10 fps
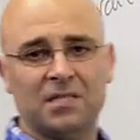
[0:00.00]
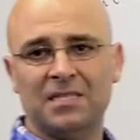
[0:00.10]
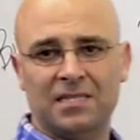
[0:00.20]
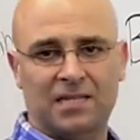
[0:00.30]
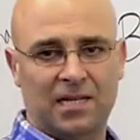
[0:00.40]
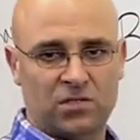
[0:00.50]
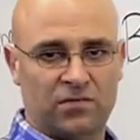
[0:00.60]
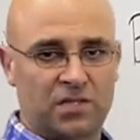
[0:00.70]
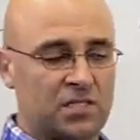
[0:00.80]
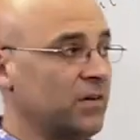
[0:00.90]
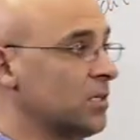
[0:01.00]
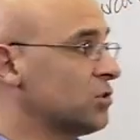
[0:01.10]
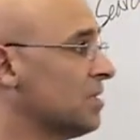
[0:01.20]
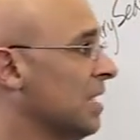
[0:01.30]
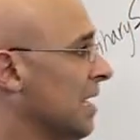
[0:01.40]
details of this
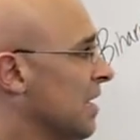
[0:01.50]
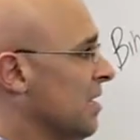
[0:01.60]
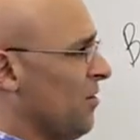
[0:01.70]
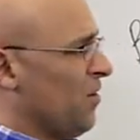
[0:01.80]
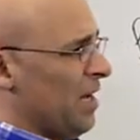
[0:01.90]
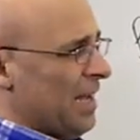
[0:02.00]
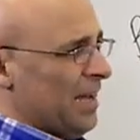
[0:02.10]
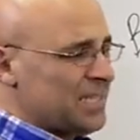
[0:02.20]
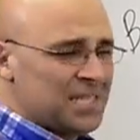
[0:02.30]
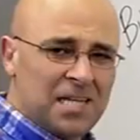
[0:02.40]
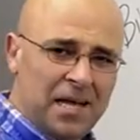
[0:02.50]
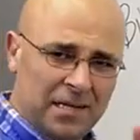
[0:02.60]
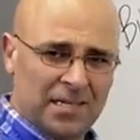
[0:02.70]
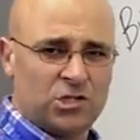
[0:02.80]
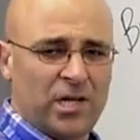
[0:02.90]
function? As a
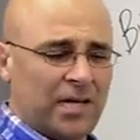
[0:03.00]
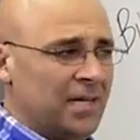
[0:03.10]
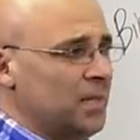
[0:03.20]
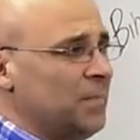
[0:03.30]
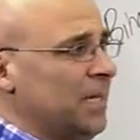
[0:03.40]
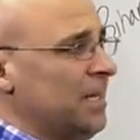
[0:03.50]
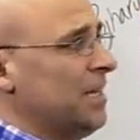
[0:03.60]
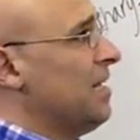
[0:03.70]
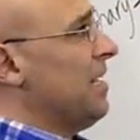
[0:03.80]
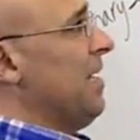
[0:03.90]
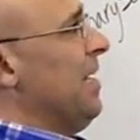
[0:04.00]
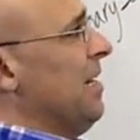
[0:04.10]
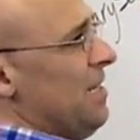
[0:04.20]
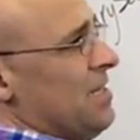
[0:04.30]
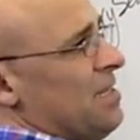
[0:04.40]
sanity check in the beginning, L is